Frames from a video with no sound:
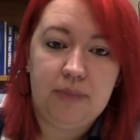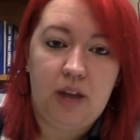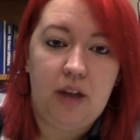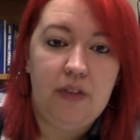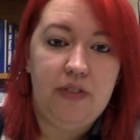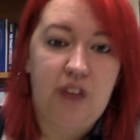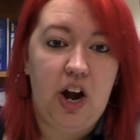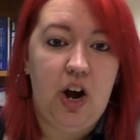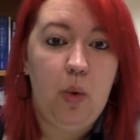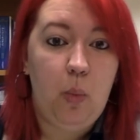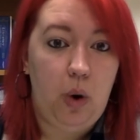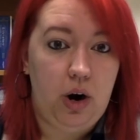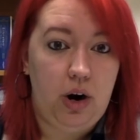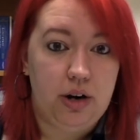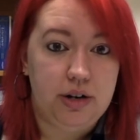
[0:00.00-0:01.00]
their
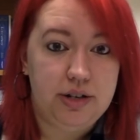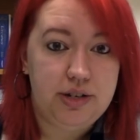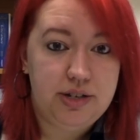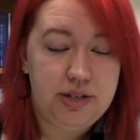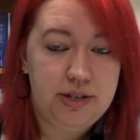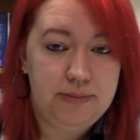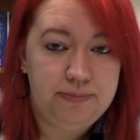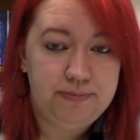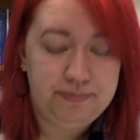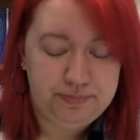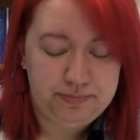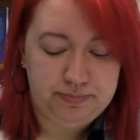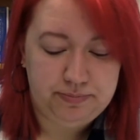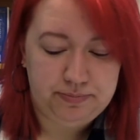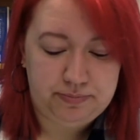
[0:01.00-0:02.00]
words,
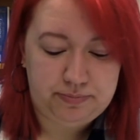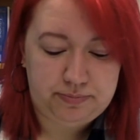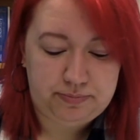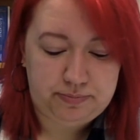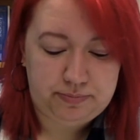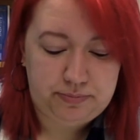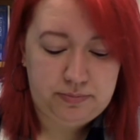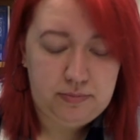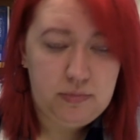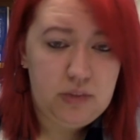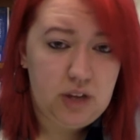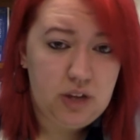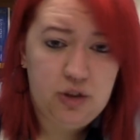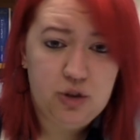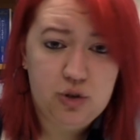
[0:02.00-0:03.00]

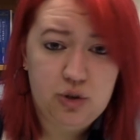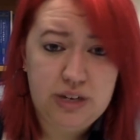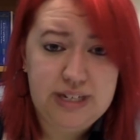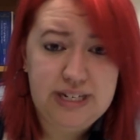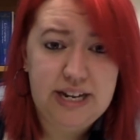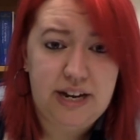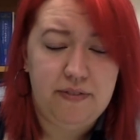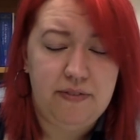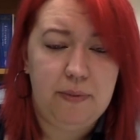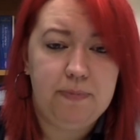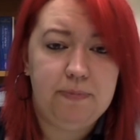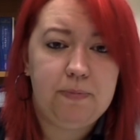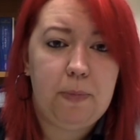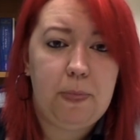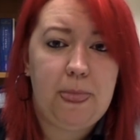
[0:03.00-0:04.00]
there's only 10 of them.
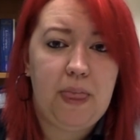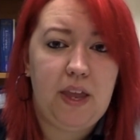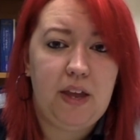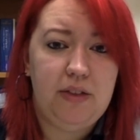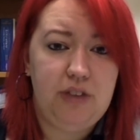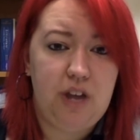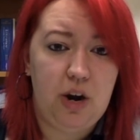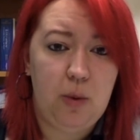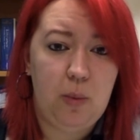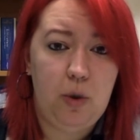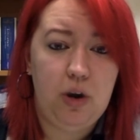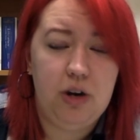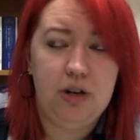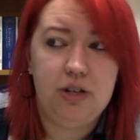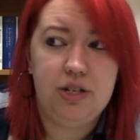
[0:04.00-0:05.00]
Their
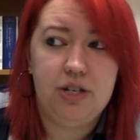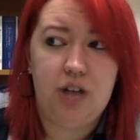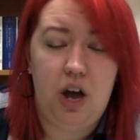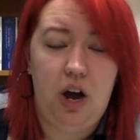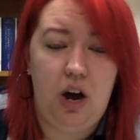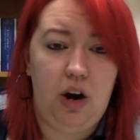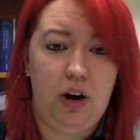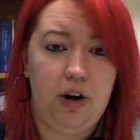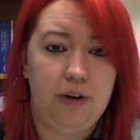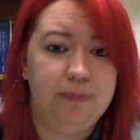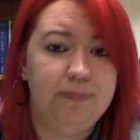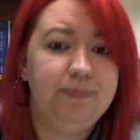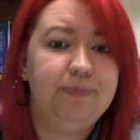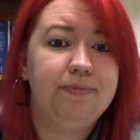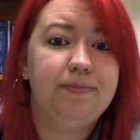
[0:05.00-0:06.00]
words are
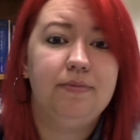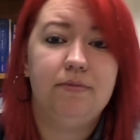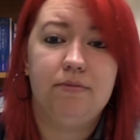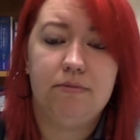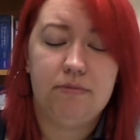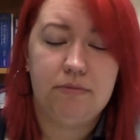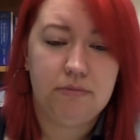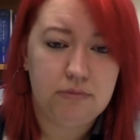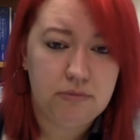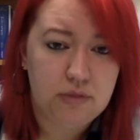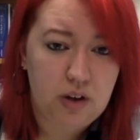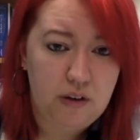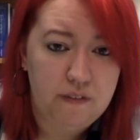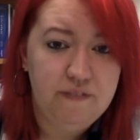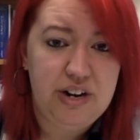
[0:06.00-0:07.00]

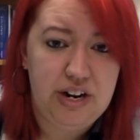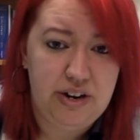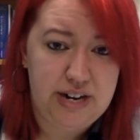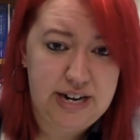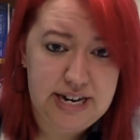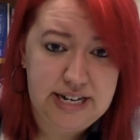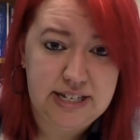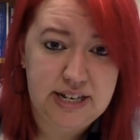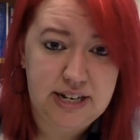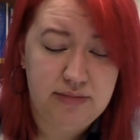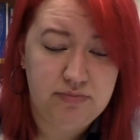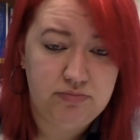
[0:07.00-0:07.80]
very easy.